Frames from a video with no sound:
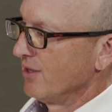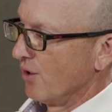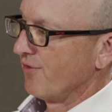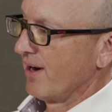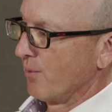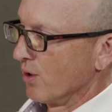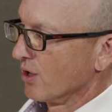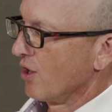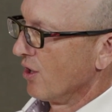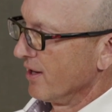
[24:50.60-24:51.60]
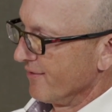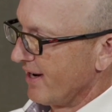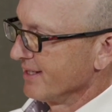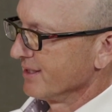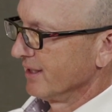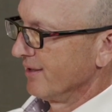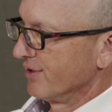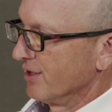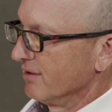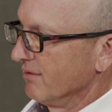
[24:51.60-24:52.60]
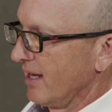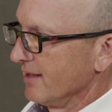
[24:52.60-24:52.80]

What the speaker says: I know if I work hard, if I deliver,